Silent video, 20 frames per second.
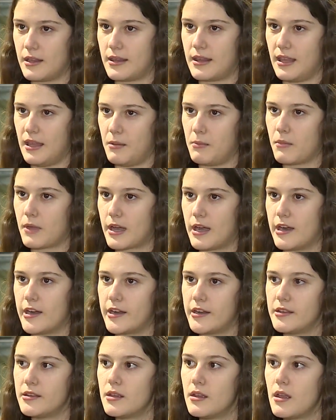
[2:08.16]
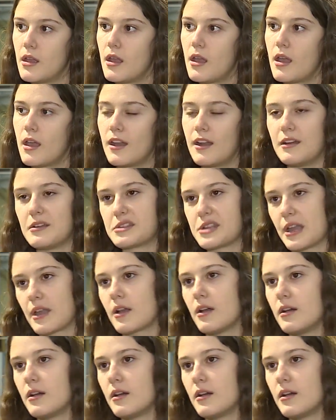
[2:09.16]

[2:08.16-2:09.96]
team card, and I was like,